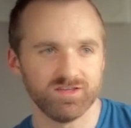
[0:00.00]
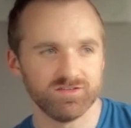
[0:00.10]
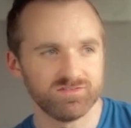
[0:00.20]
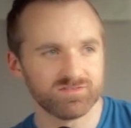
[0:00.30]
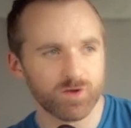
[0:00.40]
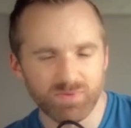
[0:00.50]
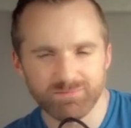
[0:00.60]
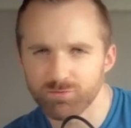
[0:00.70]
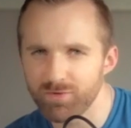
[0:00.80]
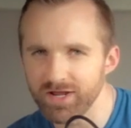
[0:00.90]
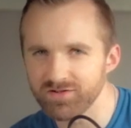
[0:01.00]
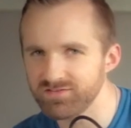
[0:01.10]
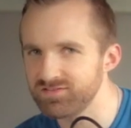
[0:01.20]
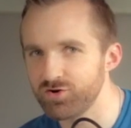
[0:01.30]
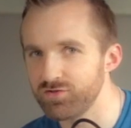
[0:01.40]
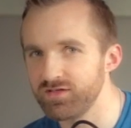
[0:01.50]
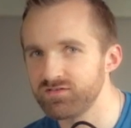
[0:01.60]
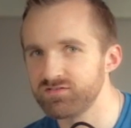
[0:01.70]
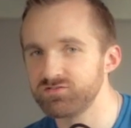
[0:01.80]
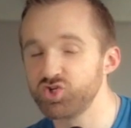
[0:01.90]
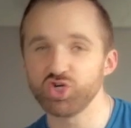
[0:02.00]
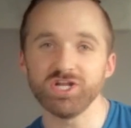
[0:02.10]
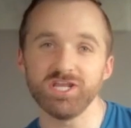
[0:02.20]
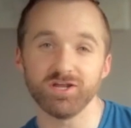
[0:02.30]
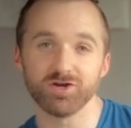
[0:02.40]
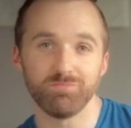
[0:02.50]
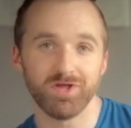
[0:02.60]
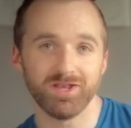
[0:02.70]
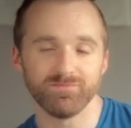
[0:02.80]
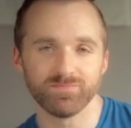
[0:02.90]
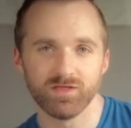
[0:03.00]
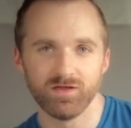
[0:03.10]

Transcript: is some people might consider this cheating a bit.